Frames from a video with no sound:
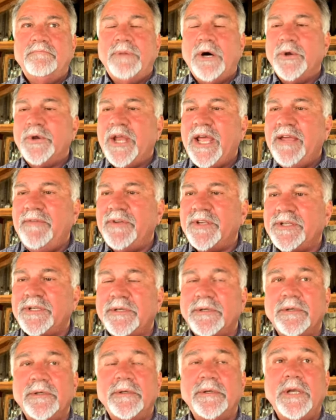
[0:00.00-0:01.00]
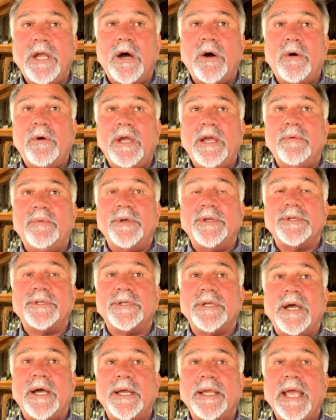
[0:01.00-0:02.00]
Bo Davis, no, it
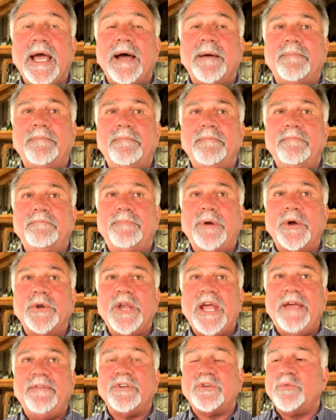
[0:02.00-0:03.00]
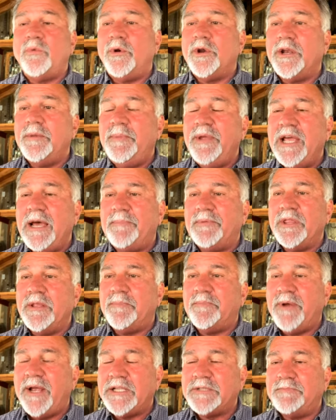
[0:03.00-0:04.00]
was, uh, yeah, Bo Davis wanted to be up in
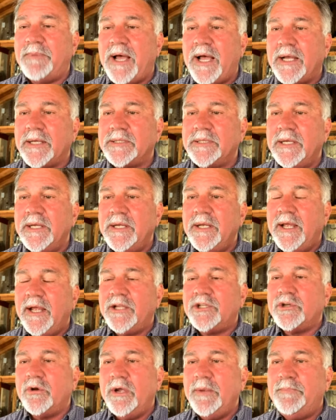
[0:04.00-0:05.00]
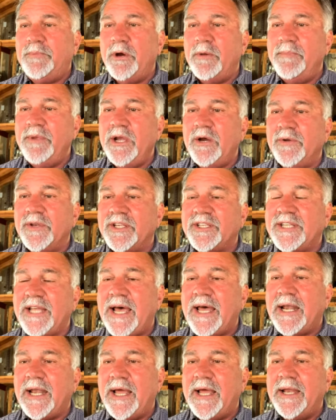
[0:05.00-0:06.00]
the press box. And so he put me on the
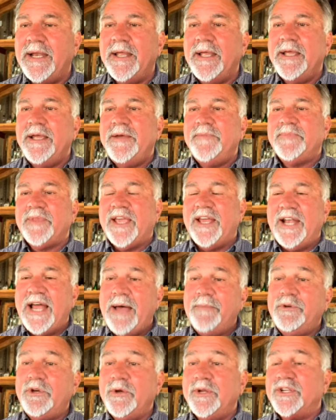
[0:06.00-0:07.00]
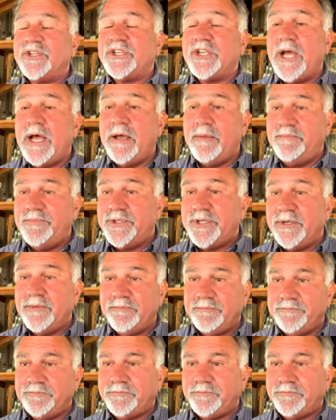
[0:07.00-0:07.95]
sideline, and I'm doing subs.